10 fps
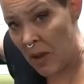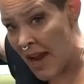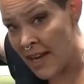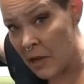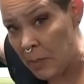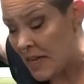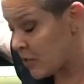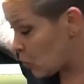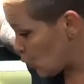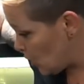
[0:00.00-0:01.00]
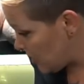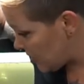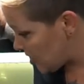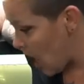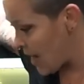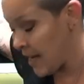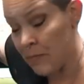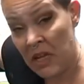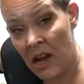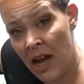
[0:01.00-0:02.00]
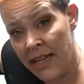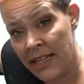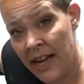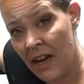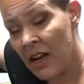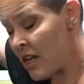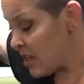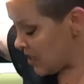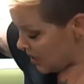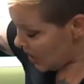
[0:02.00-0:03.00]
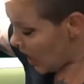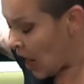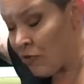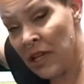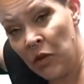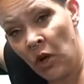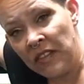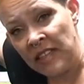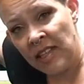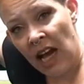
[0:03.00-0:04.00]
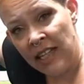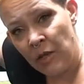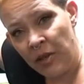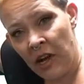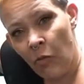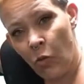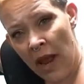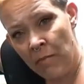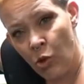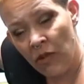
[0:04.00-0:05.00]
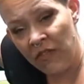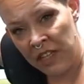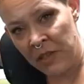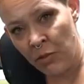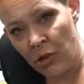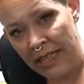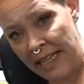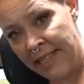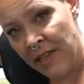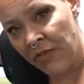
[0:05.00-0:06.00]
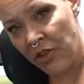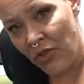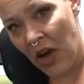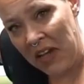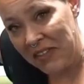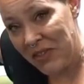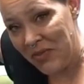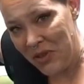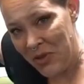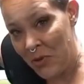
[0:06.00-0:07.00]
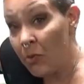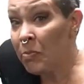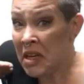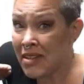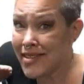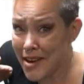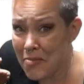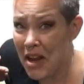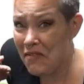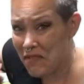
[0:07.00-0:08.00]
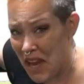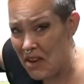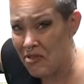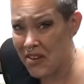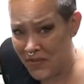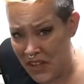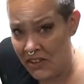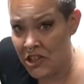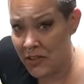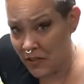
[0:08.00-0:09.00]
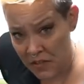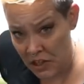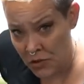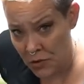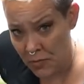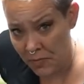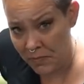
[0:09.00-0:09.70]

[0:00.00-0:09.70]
painting a piece of wood and sliding it behind there. I really want these guys to become way more visible and easy for you guys to view, because they're my favorite fish in the fish room.